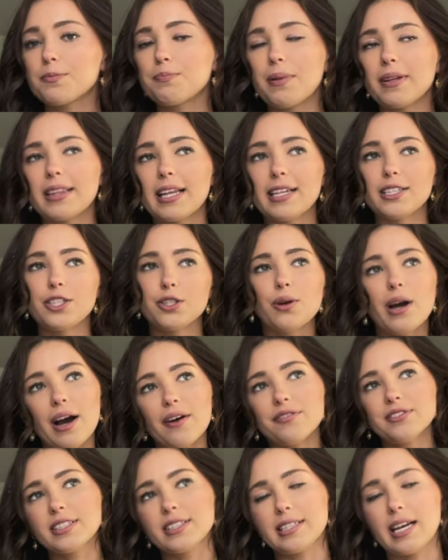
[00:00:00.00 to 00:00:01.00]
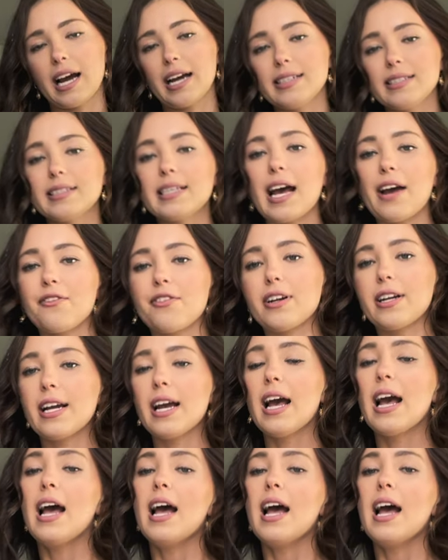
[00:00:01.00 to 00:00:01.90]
but they do have designs every